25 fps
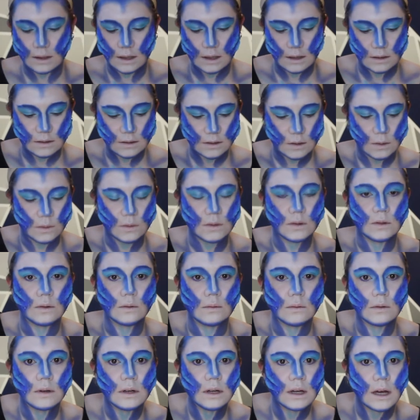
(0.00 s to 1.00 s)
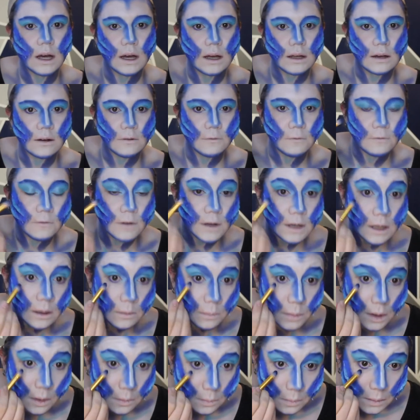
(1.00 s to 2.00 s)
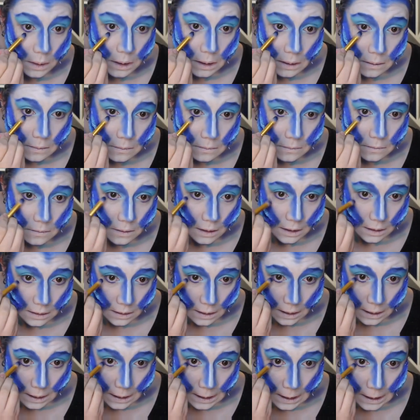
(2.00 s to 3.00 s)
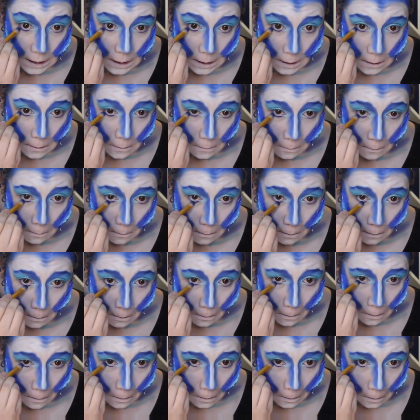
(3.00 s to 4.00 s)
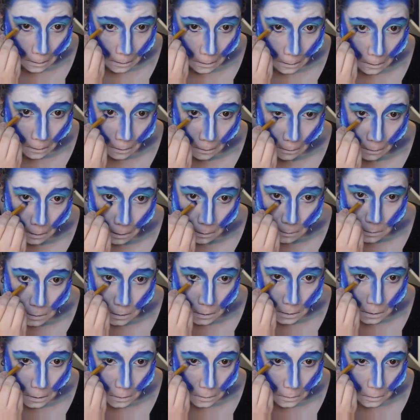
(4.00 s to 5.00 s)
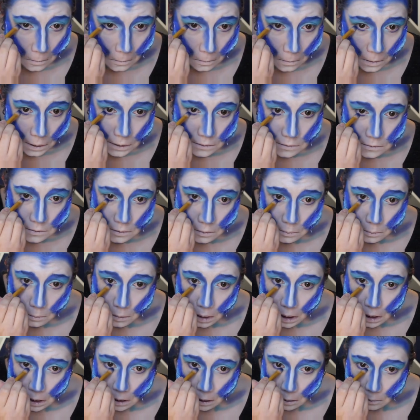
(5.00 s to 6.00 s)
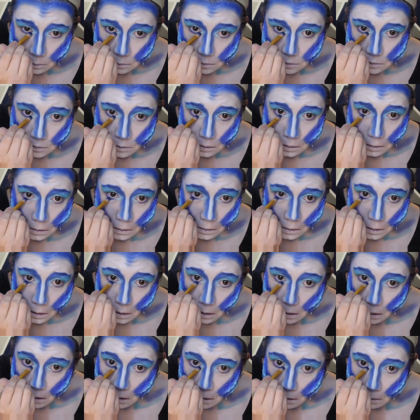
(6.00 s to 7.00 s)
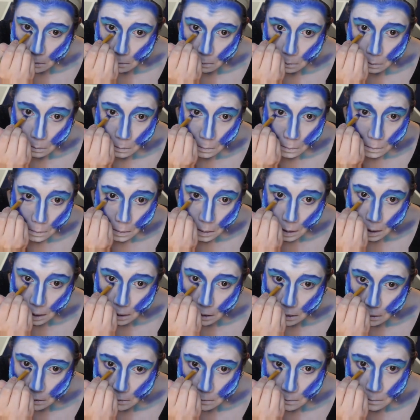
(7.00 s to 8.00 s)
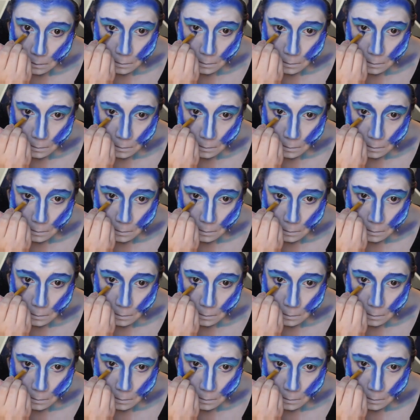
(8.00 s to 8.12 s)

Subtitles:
that's also kind of funny about me is that I can go out and do quite some makeups, but